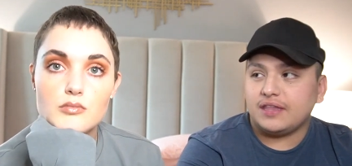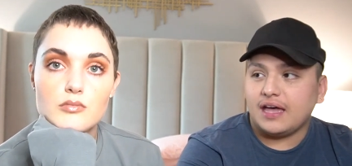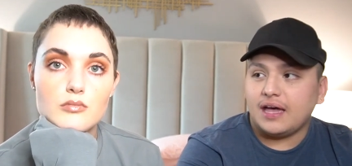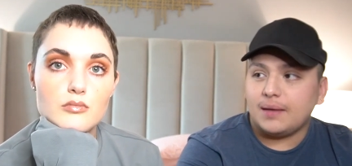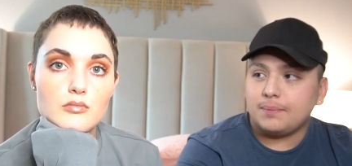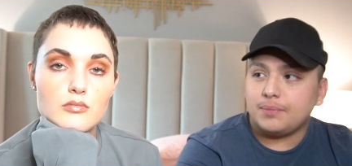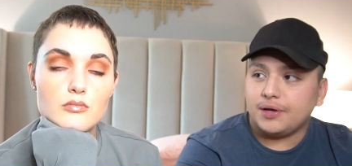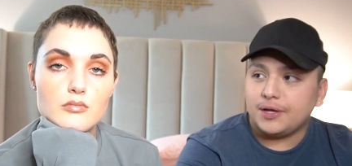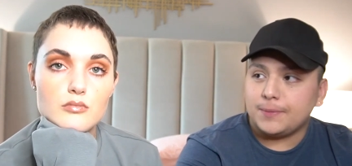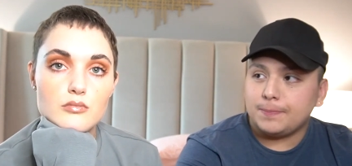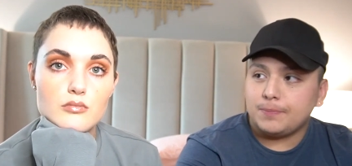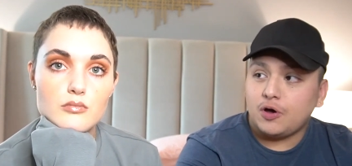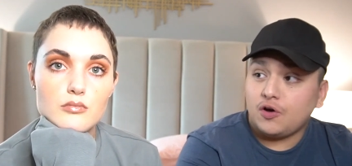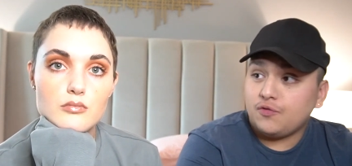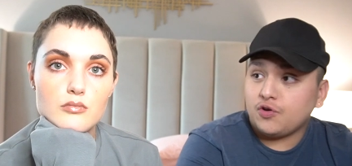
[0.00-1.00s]
Speaker 1: that,
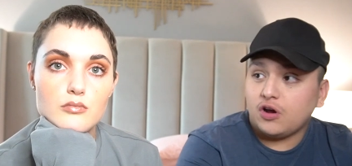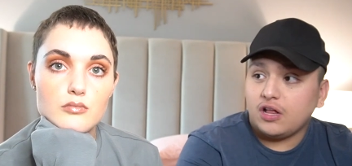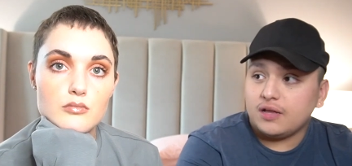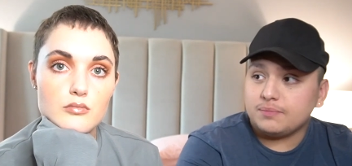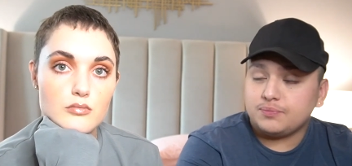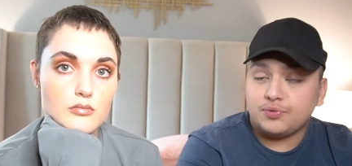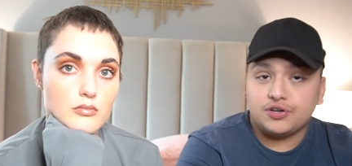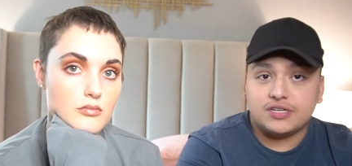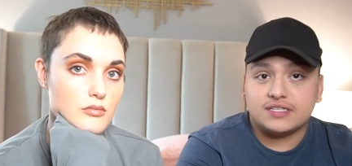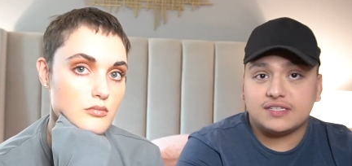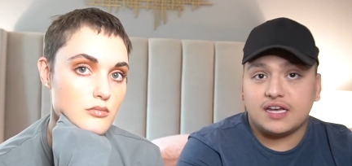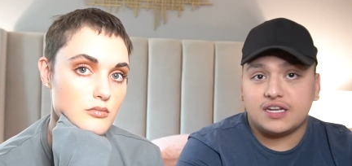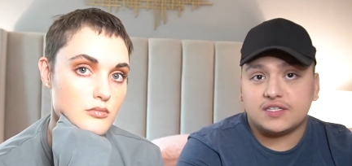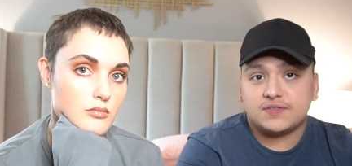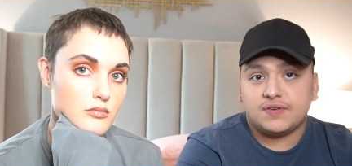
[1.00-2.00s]
but overall I'm pretty
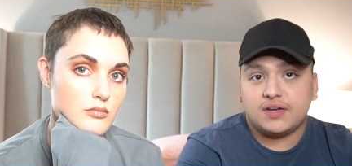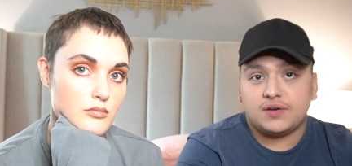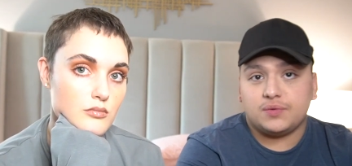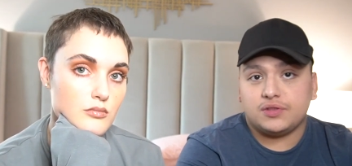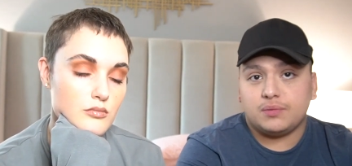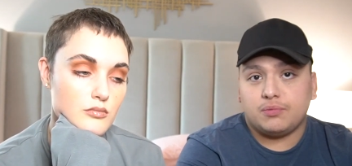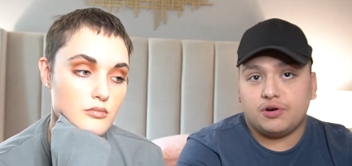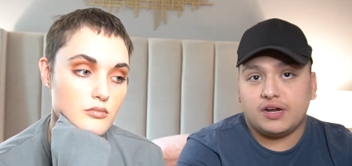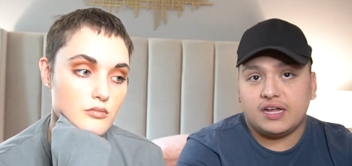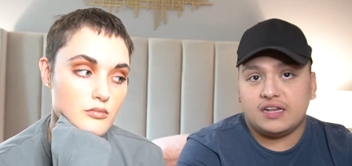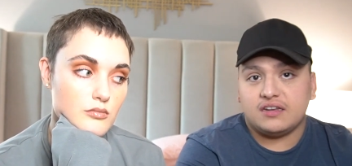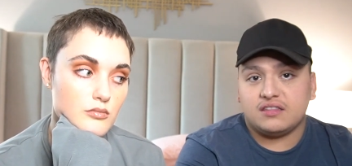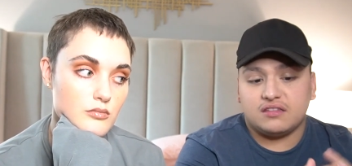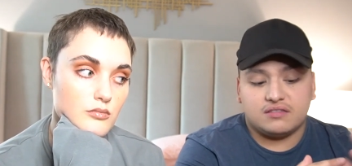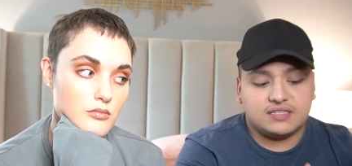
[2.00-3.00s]
satisfied with the
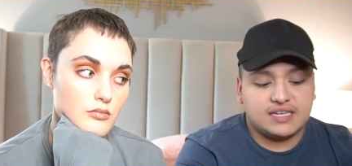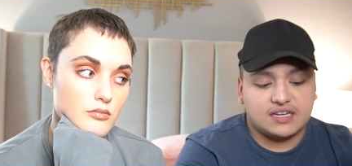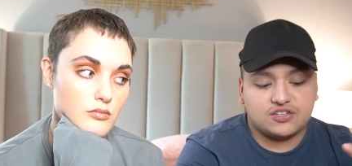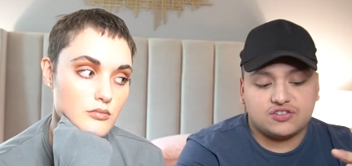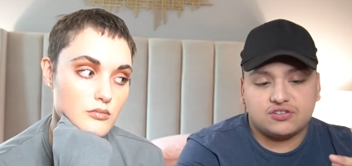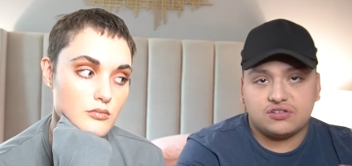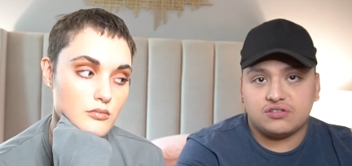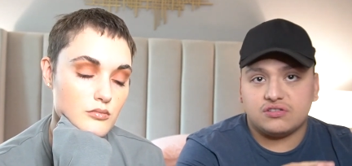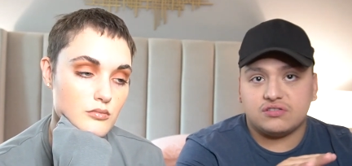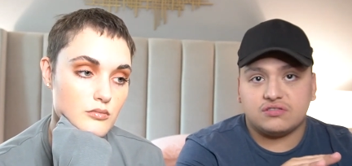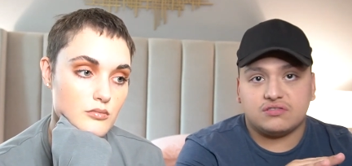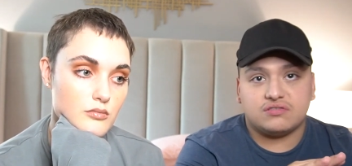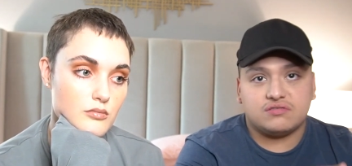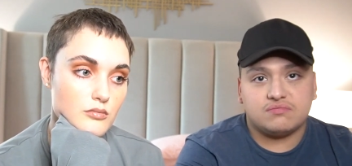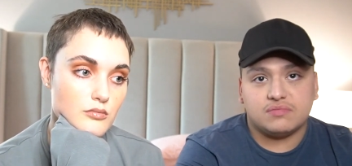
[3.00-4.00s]
brand and the
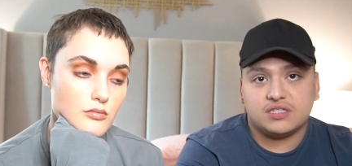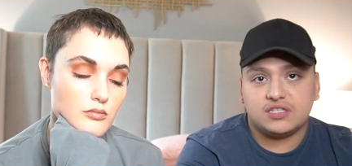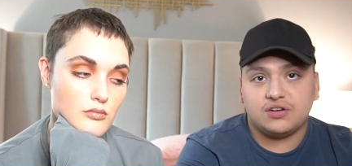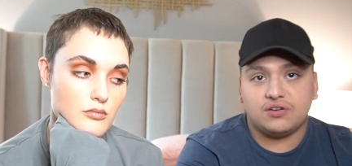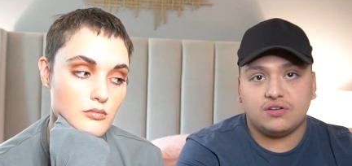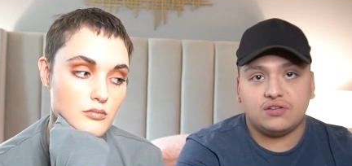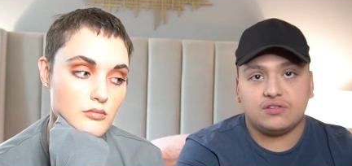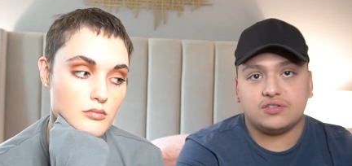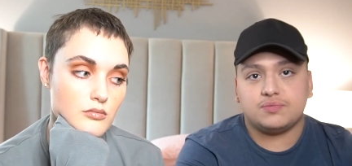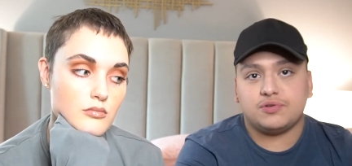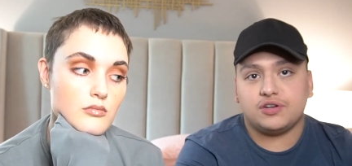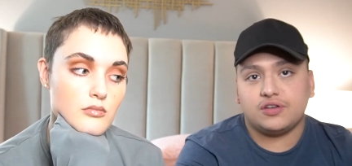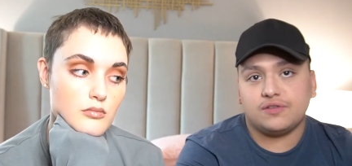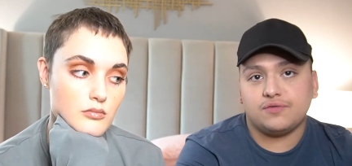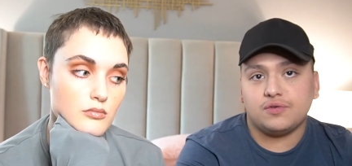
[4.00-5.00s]
textures, material. It's
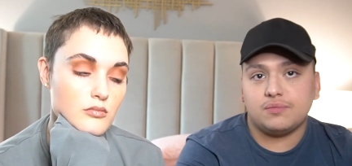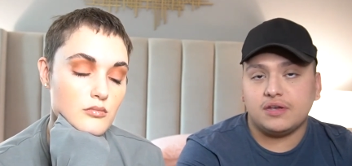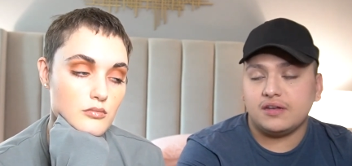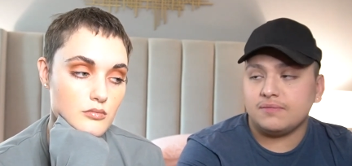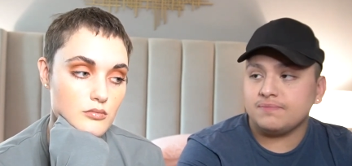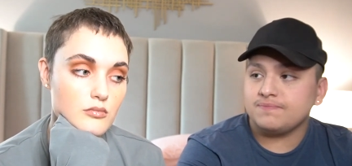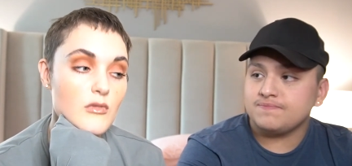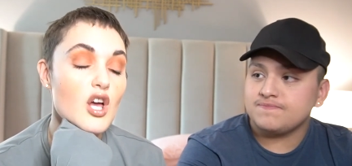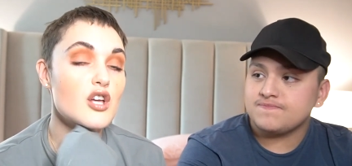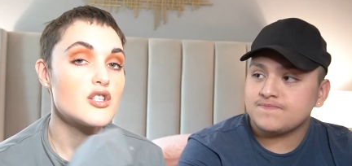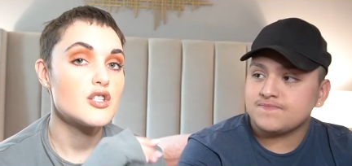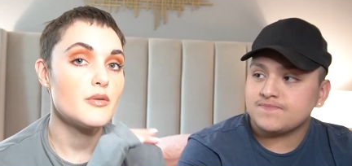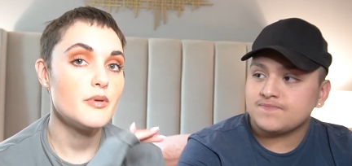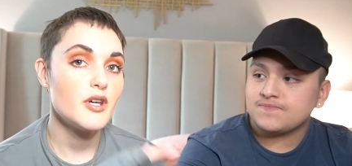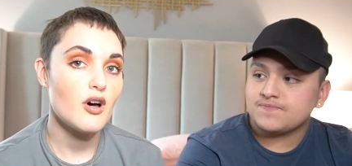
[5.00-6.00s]
pretty good for me.
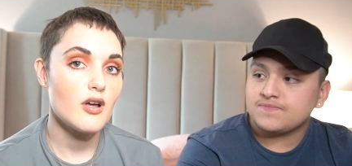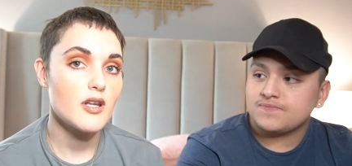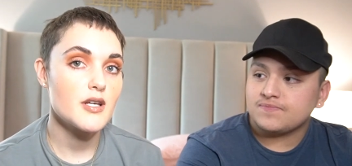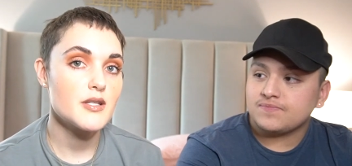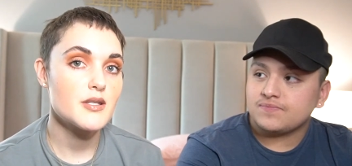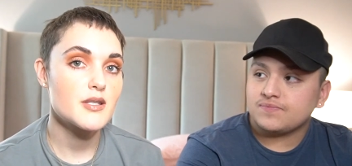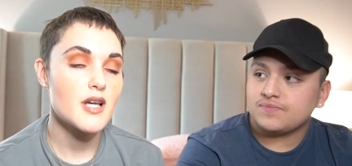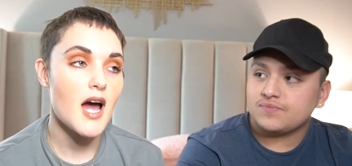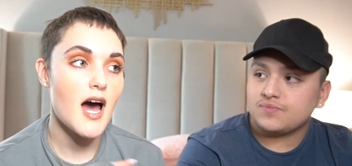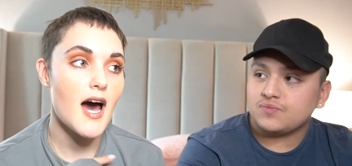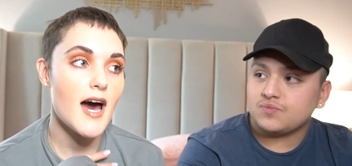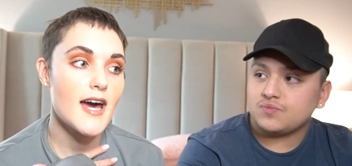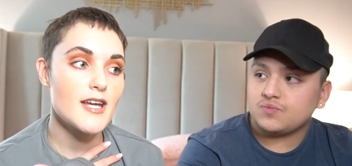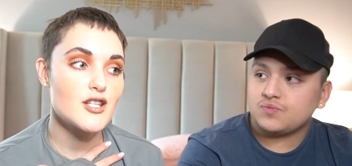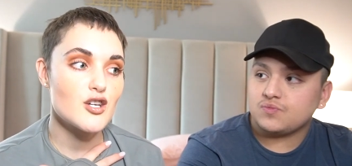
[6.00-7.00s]
Speaker 2: To be honest,
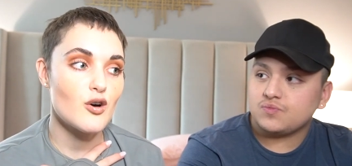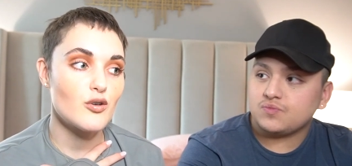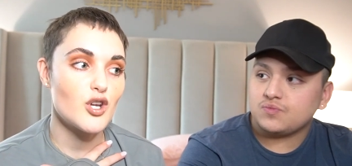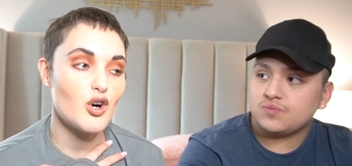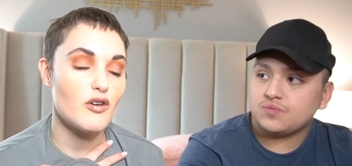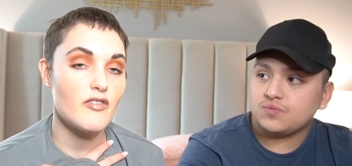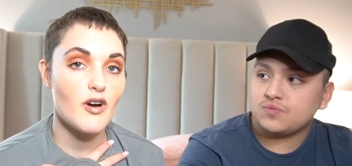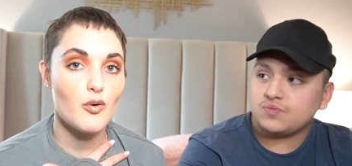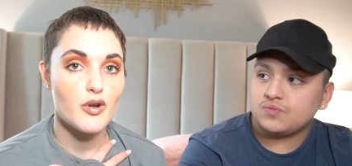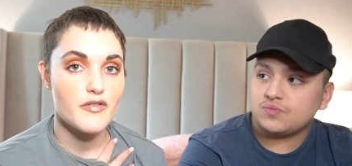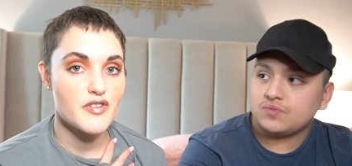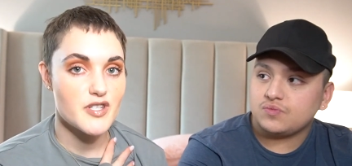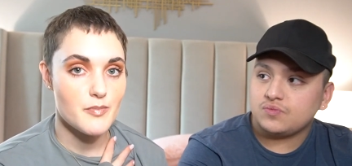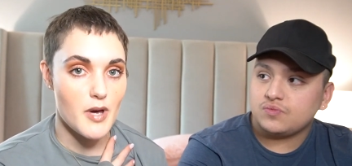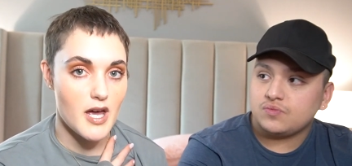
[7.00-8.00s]
I don't know if I would
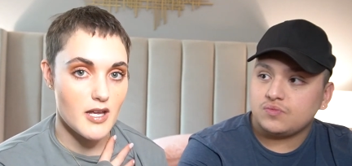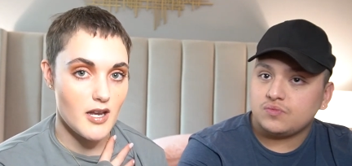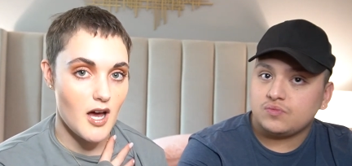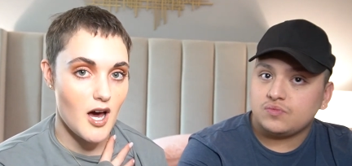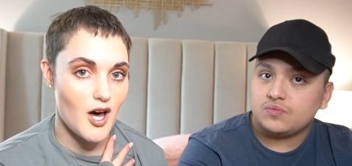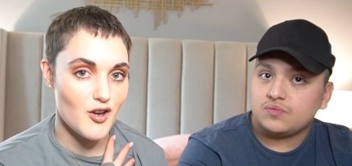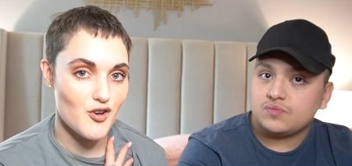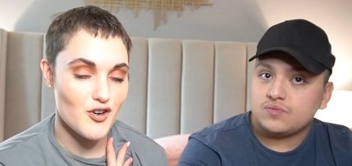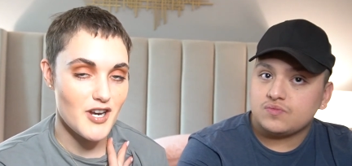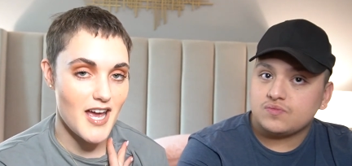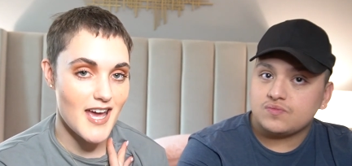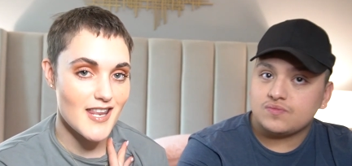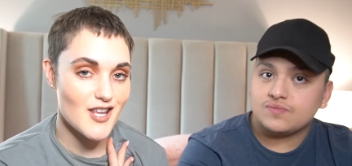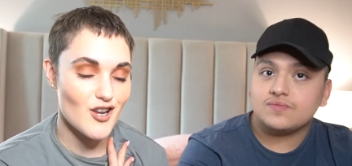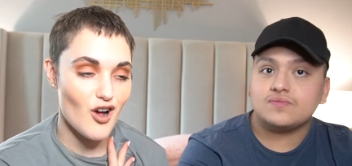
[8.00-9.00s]
have spent
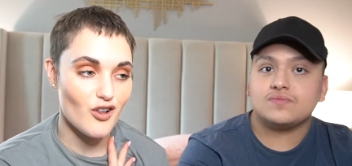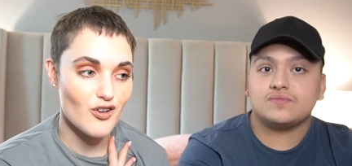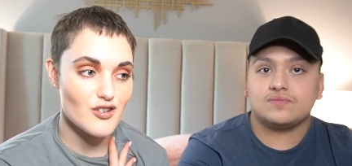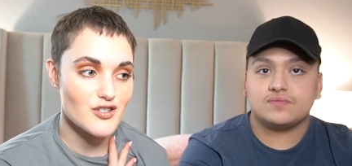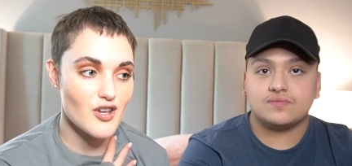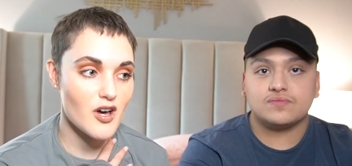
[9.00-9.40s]
$180